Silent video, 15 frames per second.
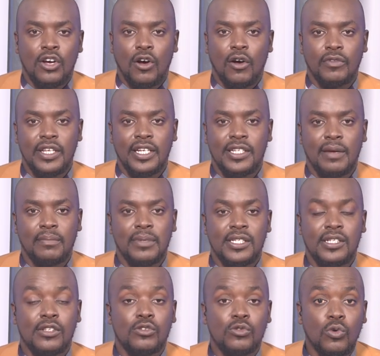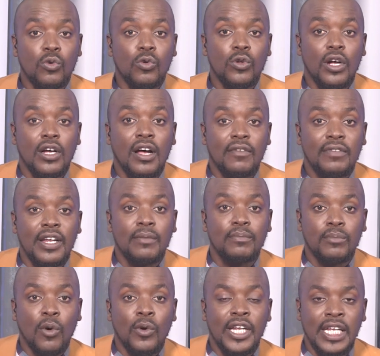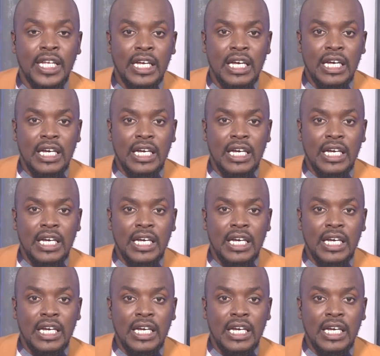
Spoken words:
of the Tembisa School Governing Body.